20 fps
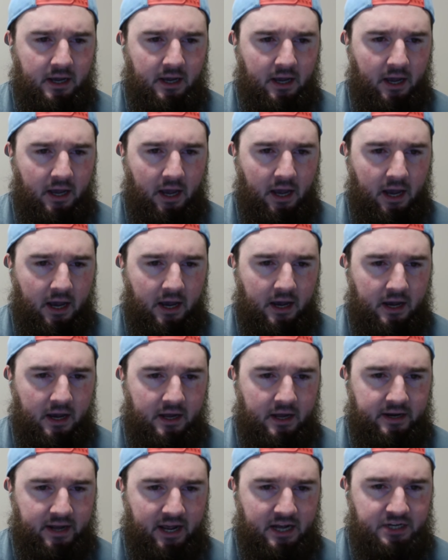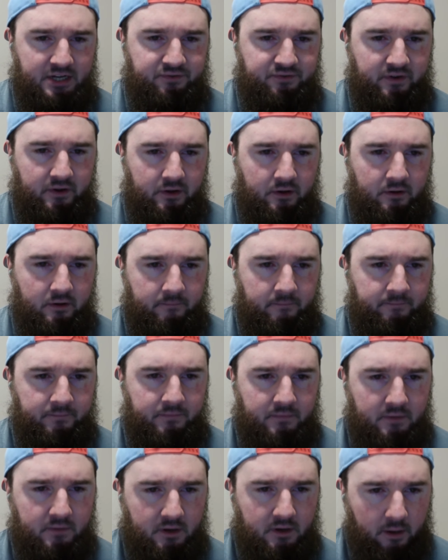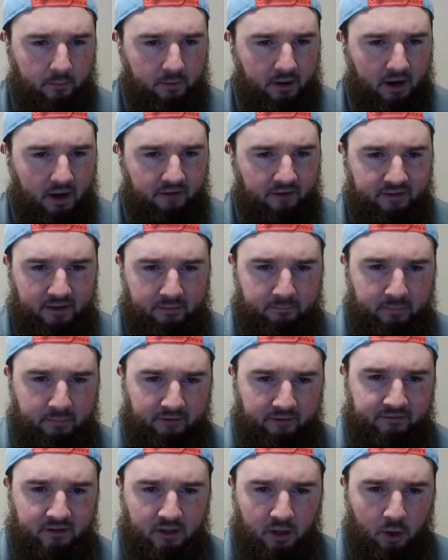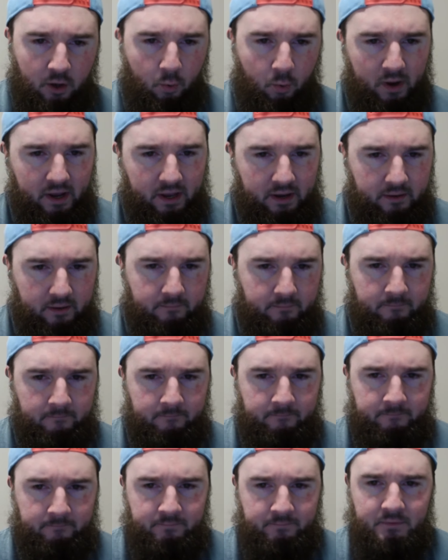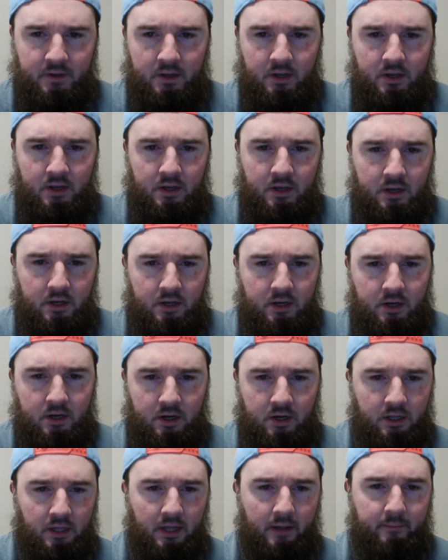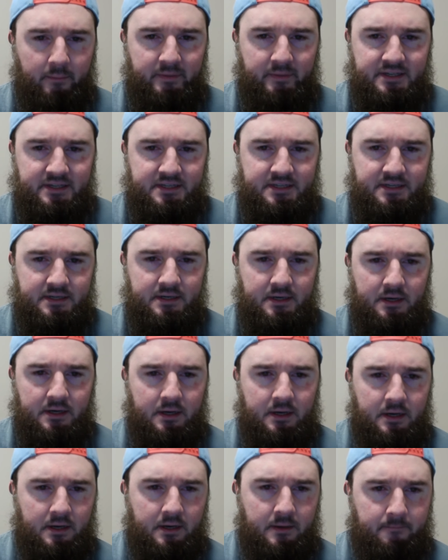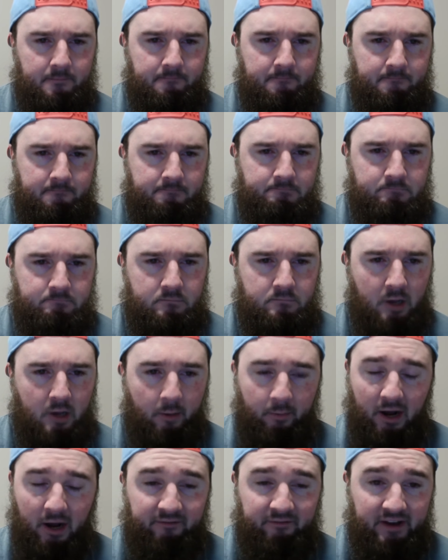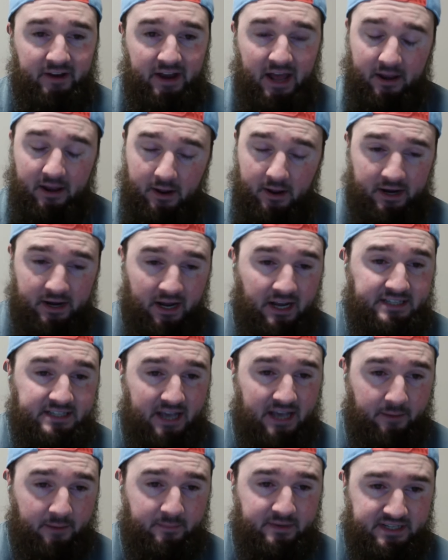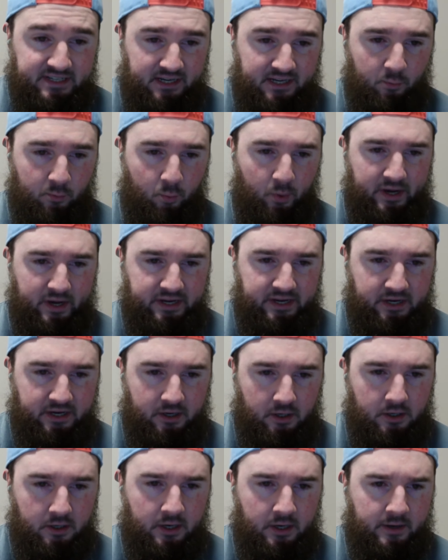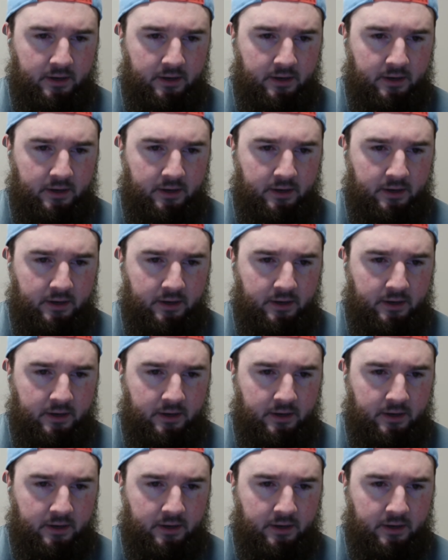Nashville coming off a Buffalo win. Columbus coming off a nice Edmonton win here.